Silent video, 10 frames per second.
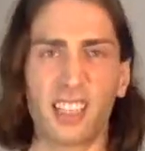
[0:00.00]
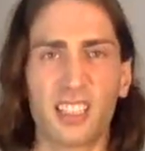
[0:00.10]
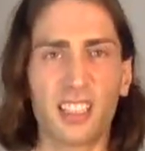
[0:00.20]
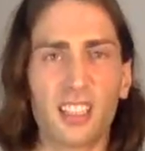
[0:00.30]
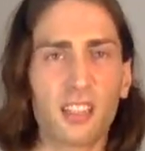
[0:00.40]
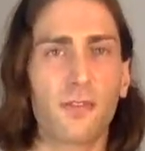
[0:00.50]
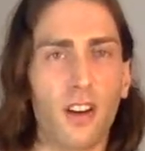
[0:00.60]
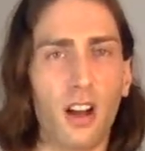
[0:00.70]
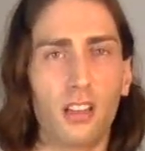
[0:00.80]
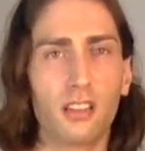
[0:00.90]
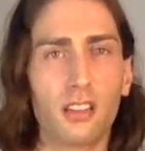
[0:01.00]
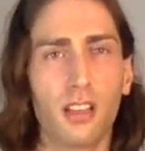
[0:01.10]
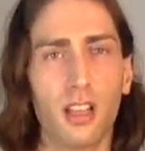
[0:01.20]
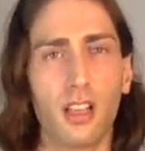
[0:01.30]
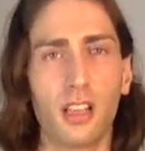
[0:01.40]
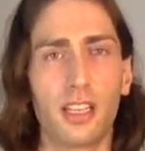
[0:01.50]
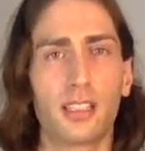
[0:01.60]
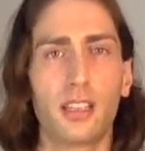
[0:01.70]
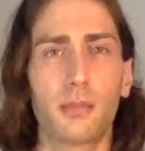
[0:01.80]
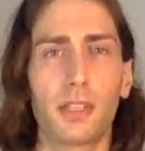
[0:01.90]
think this is fun. it's
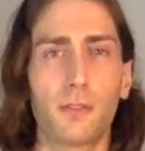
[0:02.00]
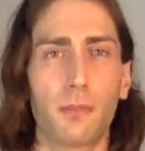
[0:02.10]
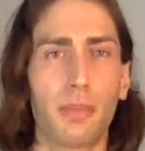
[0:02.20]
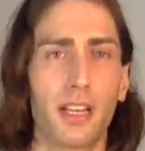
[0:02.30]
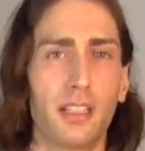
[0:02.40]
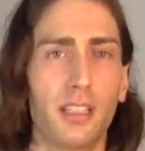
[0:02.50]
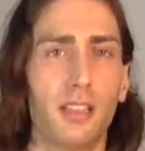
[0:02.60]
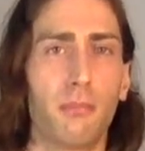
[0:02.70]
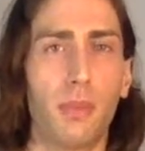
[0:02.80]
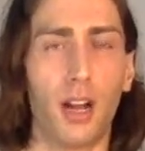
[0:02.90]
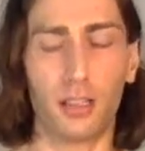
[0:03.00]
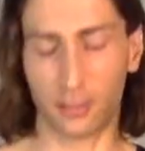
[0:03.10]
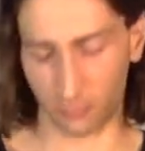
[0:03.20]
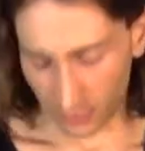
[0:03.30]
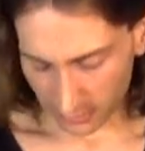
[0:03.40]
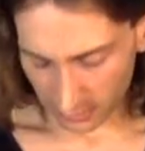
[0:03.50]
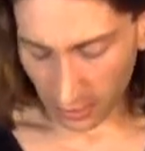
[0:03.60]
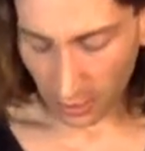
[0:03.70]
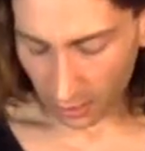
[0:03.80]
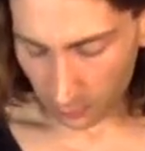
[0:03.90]
a little bit of a pain in the butt with
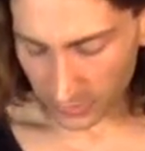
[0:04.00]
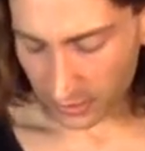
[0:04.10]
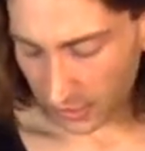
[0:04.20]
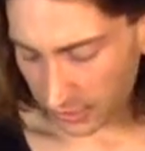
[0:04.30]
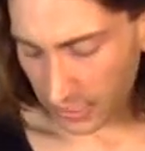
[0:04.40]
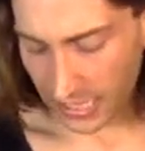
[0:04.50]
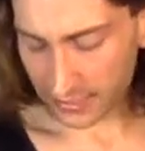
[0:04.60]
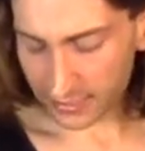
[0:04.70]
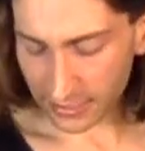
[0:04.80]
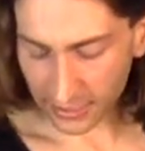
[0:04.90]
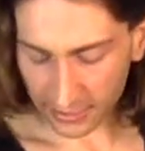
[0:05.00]
the elastic.